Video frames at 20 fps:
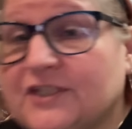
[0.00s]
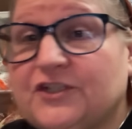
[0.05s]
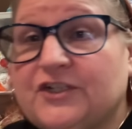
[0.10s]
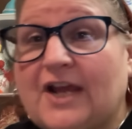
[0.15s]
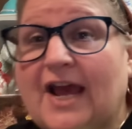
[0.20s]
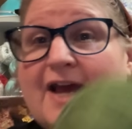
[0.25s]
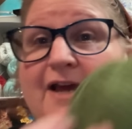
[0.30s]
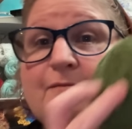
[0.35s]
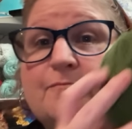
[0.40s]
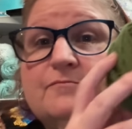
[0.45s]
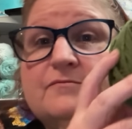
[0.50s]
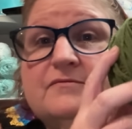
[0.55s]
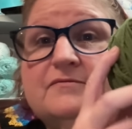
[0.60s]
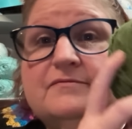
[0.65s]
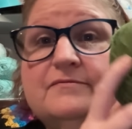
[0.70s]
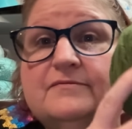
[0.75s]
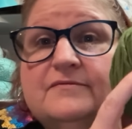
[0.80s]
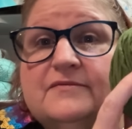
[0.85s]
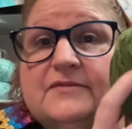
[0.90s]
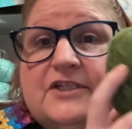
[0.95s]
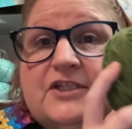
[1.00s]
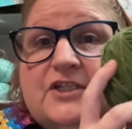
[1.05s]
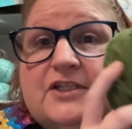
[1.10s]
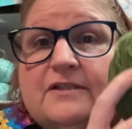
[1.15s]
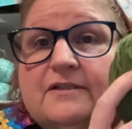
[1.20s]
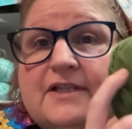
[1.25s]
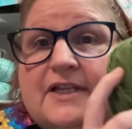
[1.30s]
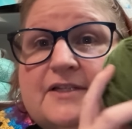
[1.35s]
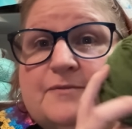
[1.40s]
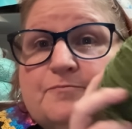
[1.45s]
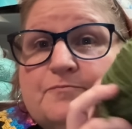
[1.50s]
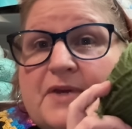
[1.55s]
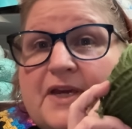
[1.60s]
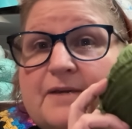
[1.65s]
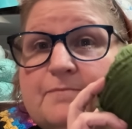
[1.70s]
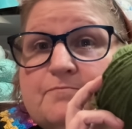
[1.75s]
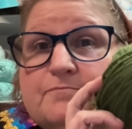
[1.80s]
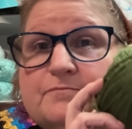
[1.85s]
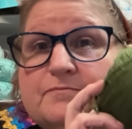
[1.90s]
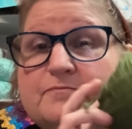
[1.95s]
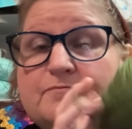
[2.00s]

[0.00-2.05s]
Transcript: giant, just this big